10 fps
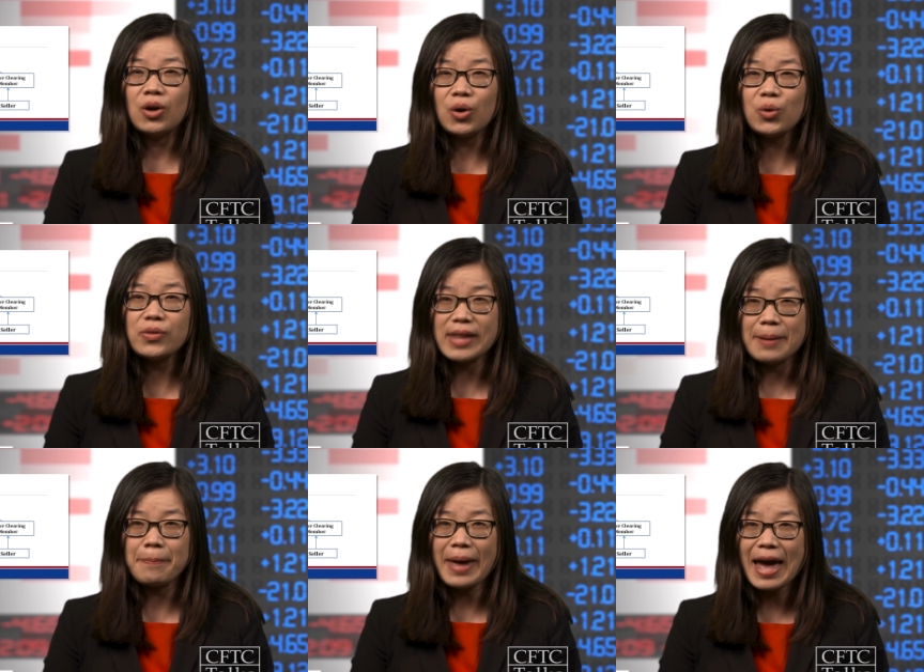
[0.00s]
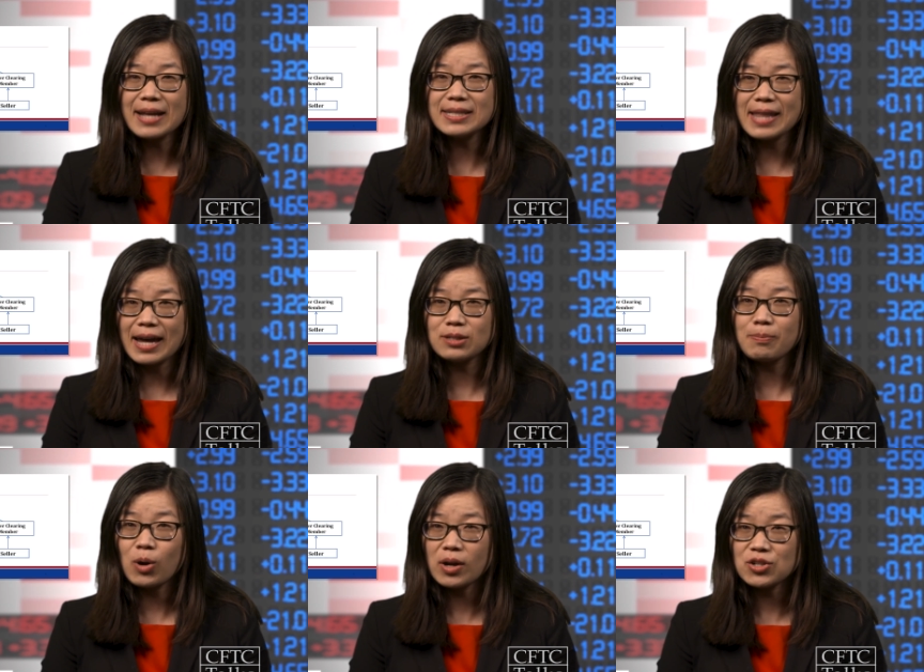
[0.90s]
who then pass
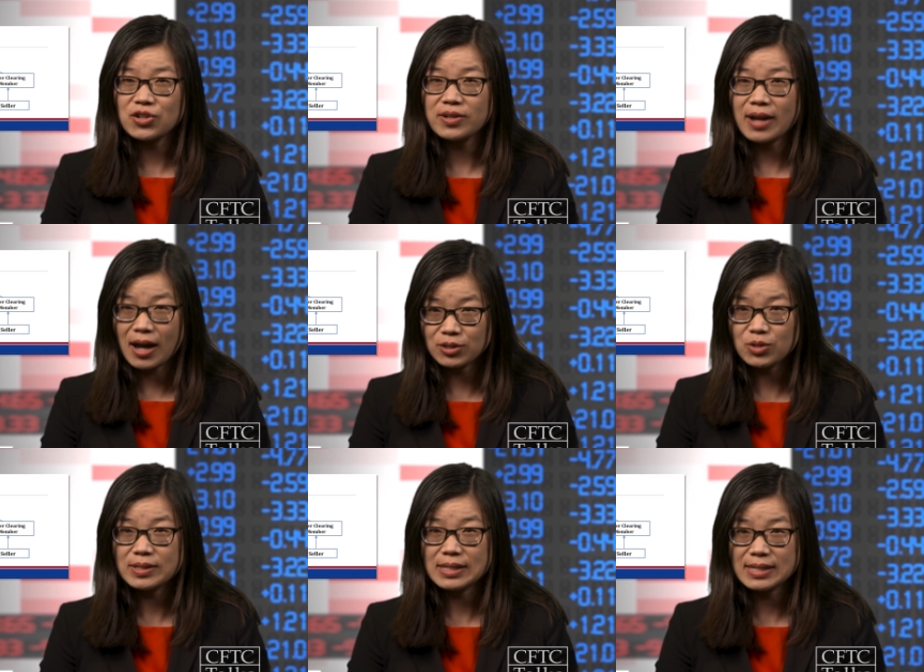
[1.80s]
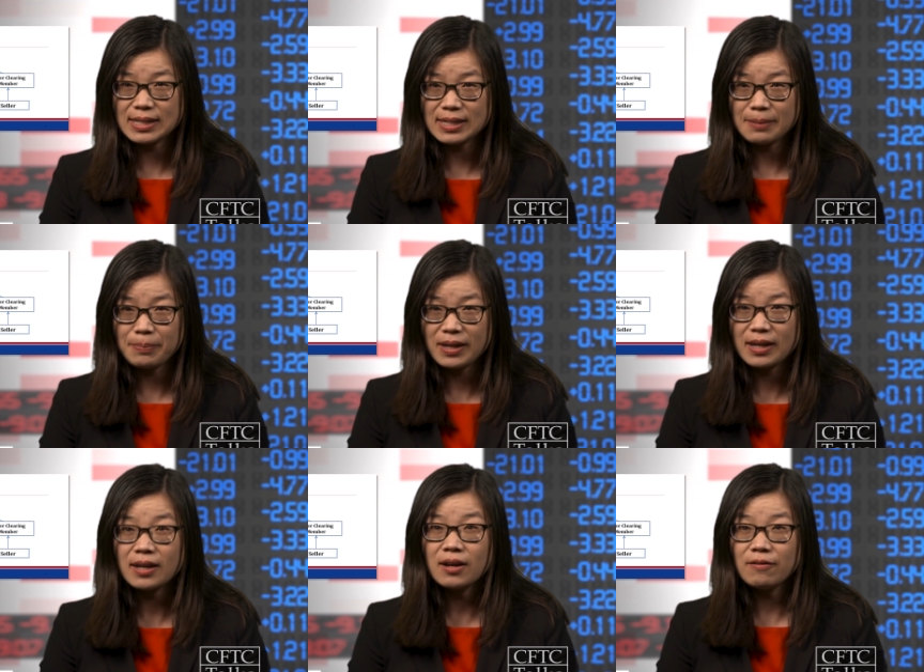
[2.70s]
that margin onto the
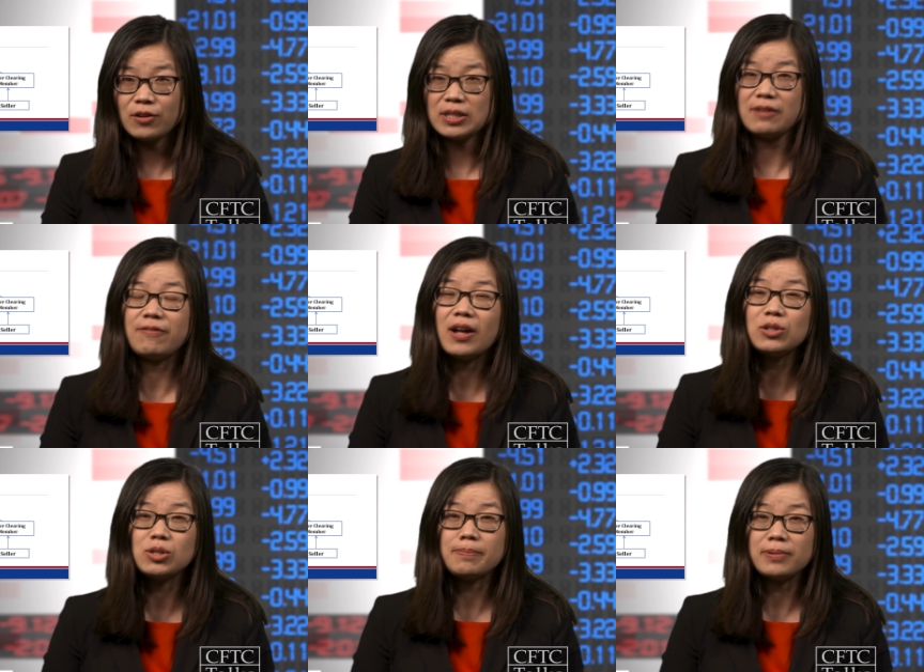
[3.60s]
CCP for default